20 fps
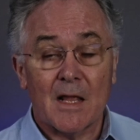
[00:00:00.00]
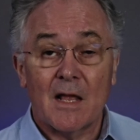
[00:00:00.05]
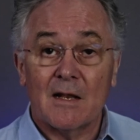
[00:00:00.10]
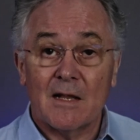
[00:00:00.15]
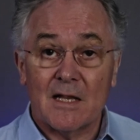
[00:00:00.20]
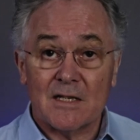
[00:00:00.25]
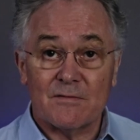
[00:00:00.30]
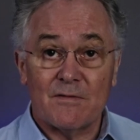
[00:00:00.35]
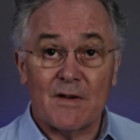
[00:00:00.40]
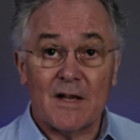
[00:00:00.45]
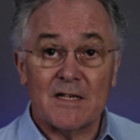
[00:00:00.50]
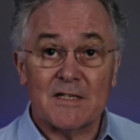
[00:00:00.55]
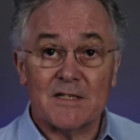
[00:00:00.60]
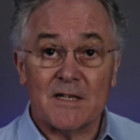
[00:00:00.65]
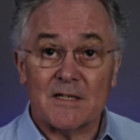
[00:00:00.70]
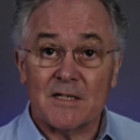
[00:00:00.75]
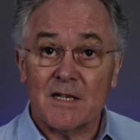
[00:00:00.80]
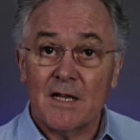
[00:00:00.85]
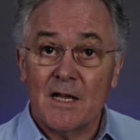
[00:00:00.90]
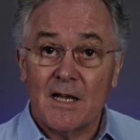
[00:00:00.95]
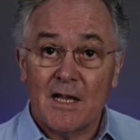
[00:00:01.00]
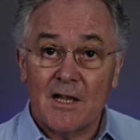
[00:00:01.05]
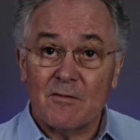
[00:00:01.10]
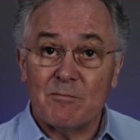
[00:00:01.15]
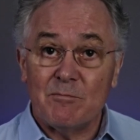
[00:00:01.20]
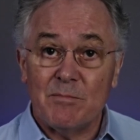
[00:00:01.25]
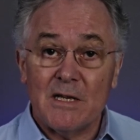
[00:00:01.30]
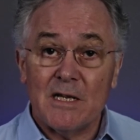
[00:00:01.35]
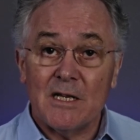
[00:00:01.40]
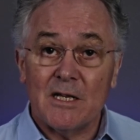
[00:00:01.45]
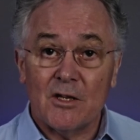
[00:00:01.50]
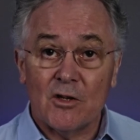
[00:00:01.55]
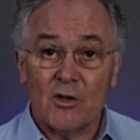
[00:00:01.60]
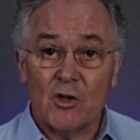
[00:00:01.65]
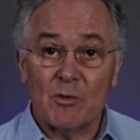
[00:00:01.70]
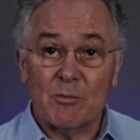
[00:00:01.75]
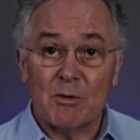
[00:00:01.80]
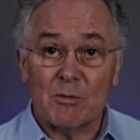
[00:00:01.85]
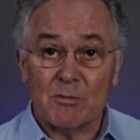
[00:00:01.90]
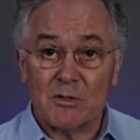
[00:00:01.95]
Let's face it, if being
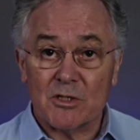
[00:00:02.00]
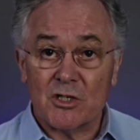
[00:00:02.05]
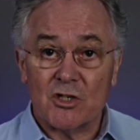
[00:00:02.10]
human was